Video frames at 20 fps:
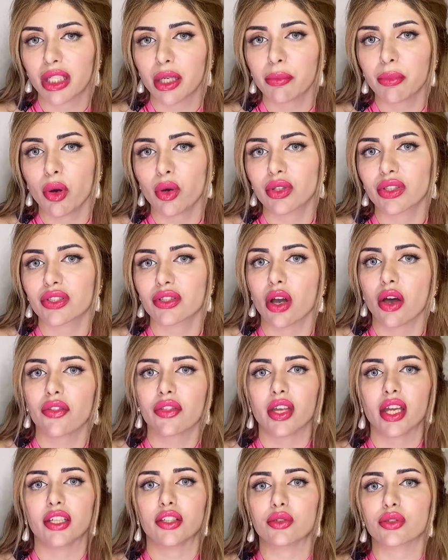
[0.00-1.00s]
posts on
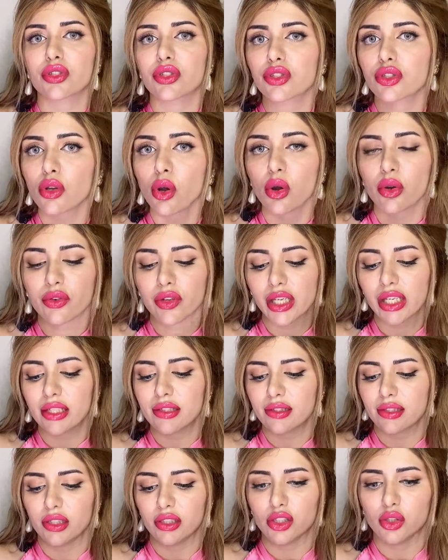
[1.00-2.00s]
there, your
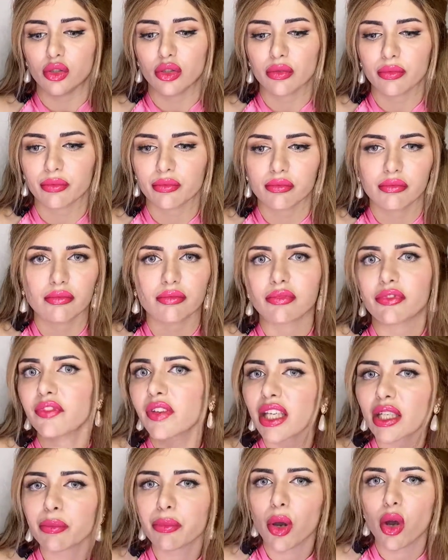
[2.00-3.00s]
stories, your
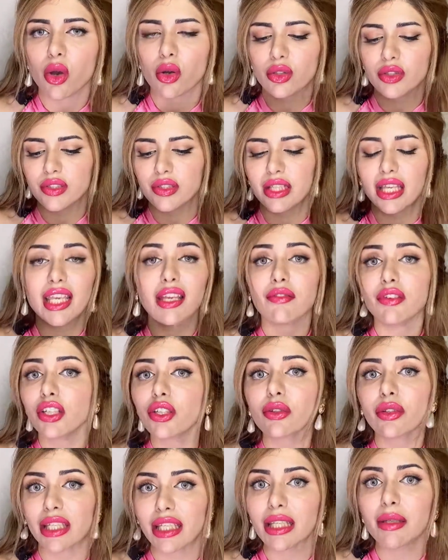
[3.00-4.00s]
feed posts, even
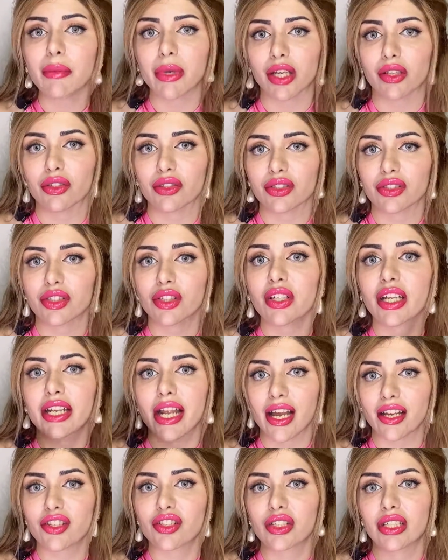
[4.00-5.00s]
your emails. You can
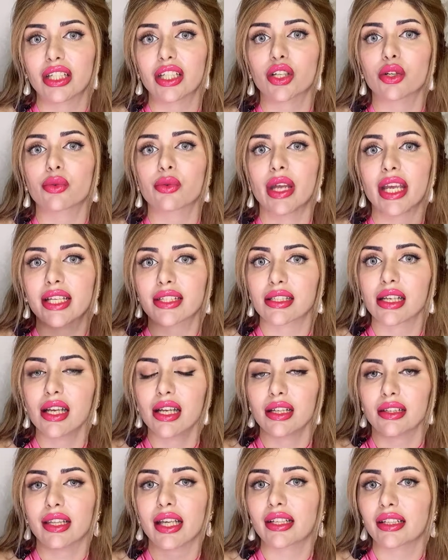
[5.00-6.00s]
actually create
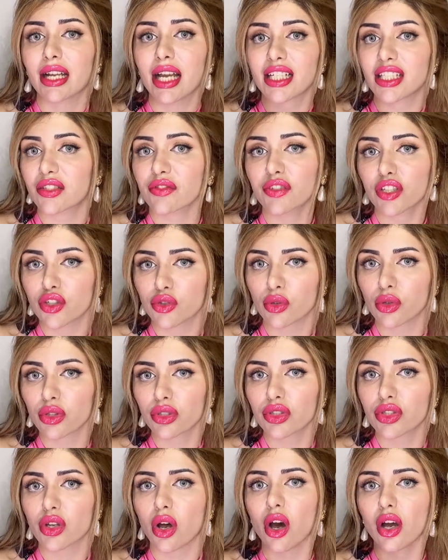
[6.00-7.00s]
like nice
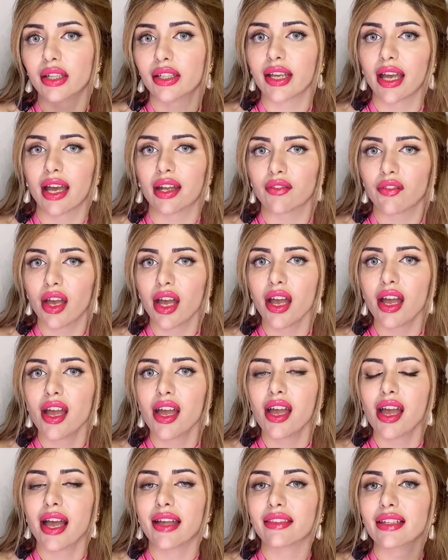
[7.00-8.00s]
visuals on Canva
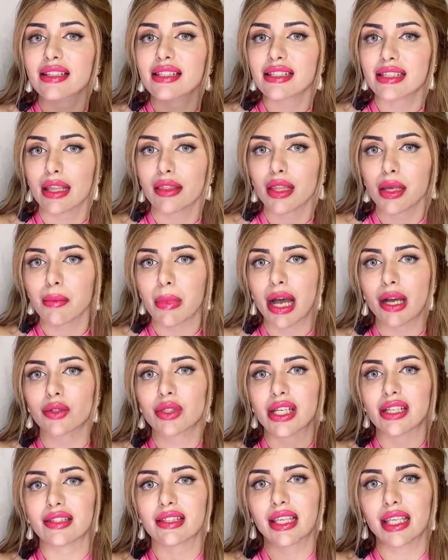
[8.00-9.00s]
and then send them out
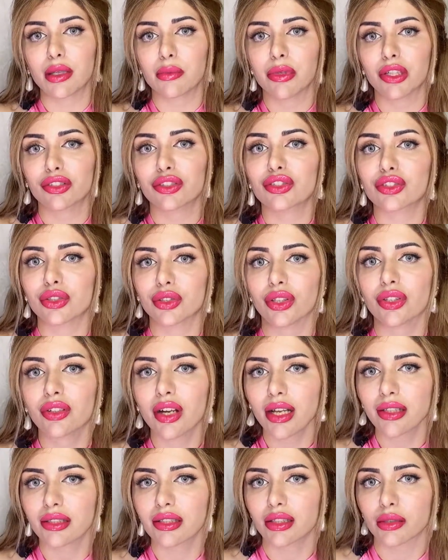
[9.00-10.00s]
as emails to your
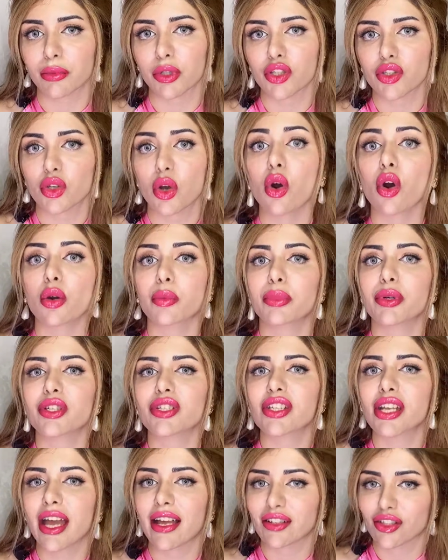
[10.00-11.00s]
customers or
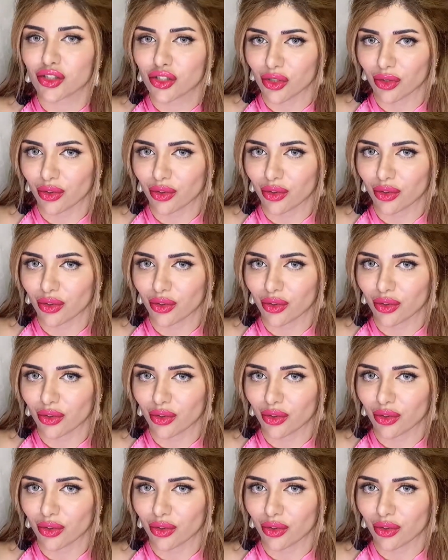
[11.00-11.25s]
potential